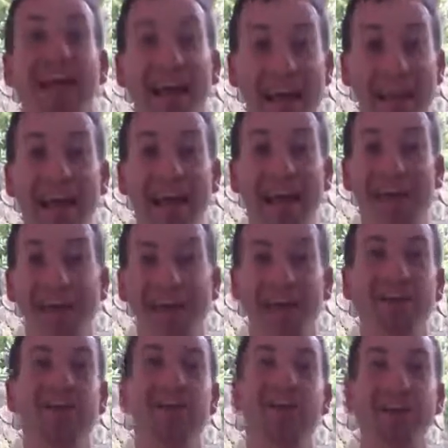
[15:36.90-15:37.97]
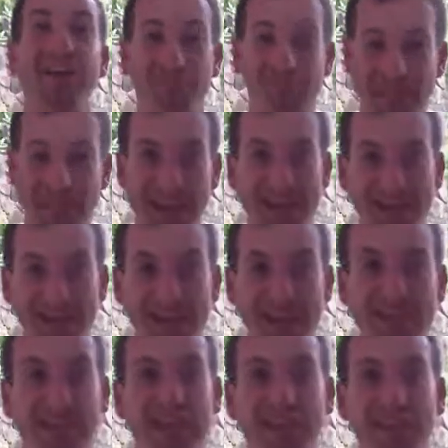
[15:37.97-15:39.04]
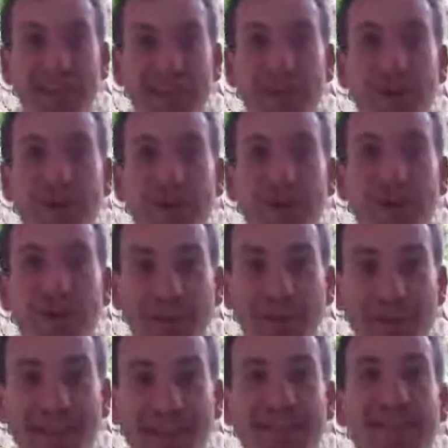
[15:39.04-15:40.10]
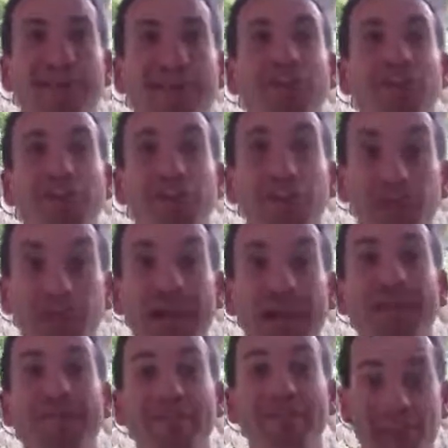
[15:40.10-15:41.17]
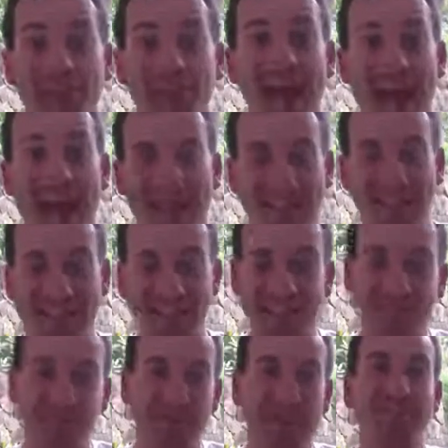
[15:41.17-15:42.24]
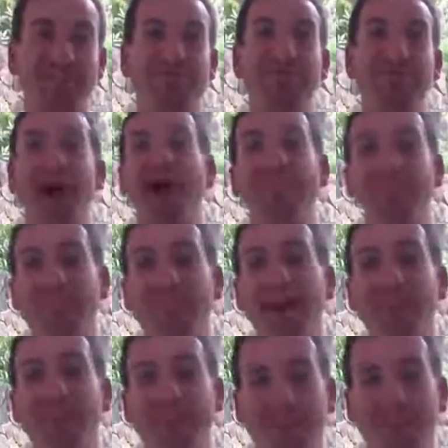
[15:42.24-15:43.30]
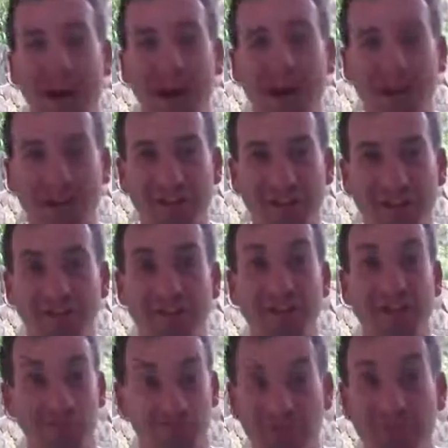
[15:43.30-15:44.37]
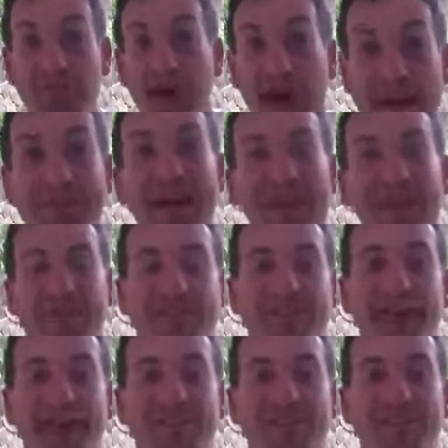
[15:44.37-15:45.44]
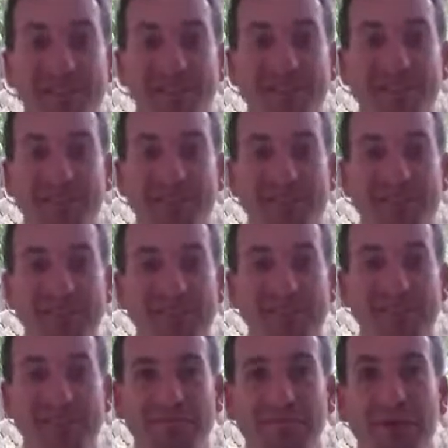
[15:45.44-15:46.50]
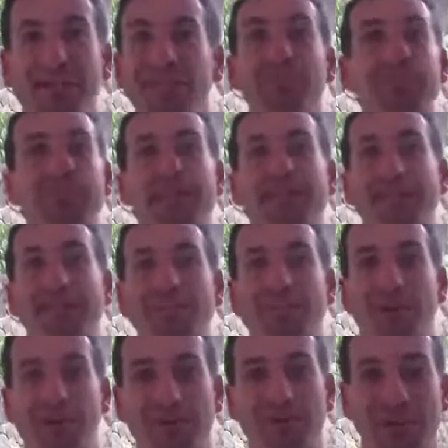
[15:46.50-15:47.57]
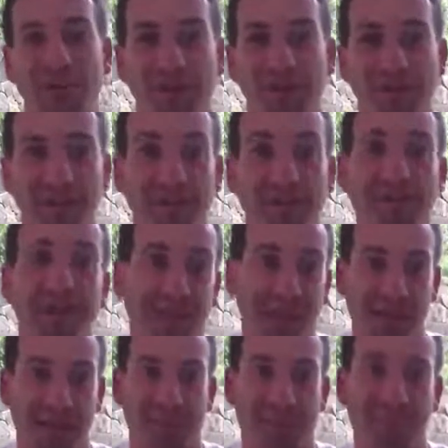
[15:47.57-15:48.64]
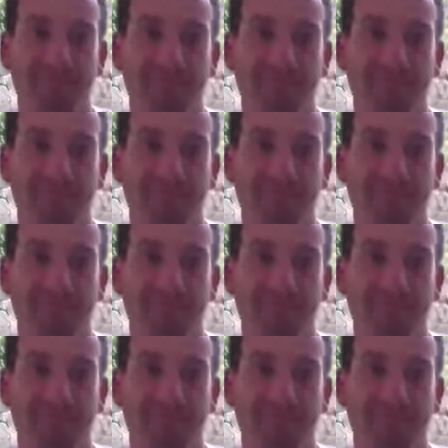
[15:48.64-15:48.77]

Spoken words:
And coming next Monday on the 25th, you get free access to Vick's $5,000, it's worth $5,000 system by simply getting started with our team today.